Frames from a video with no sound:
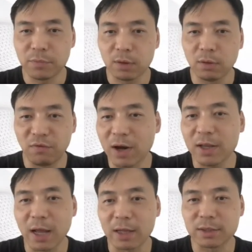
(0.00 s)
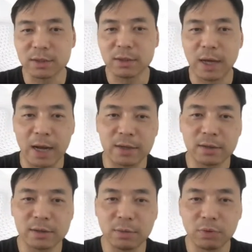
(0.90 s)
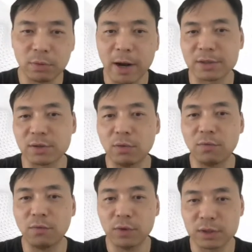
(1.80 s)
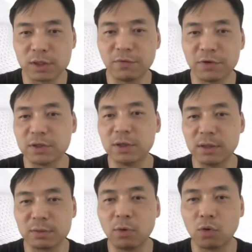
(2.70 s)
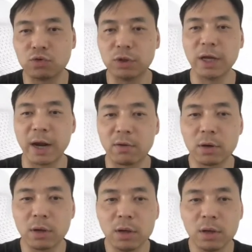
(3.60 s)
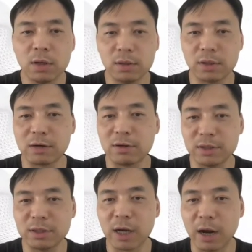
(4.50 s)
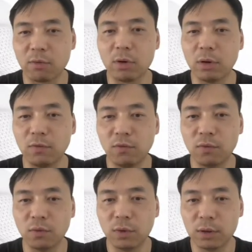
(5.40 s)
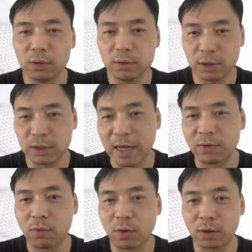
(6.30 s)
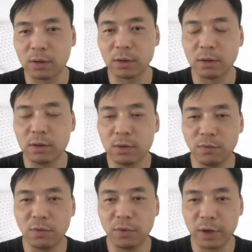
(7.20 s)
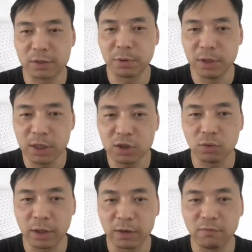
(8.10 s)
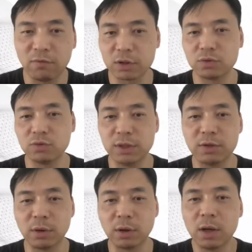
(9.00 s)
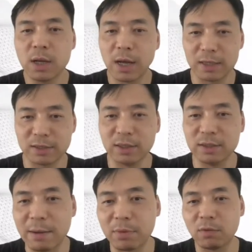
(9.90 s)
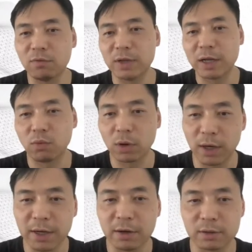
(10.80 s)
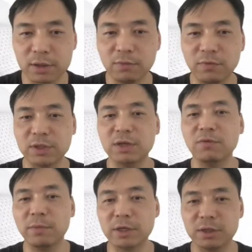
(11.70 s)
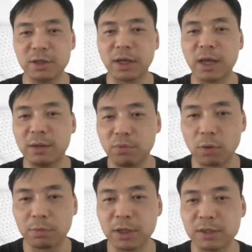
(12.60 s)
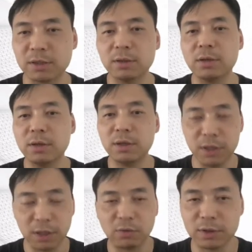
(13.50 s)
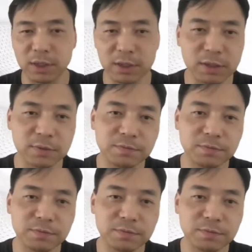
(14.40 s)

we find that under the premise of a sufficiently small training error, the generalization error of the network will exponentially converge to zero as the number of network layers with information decay properties increases.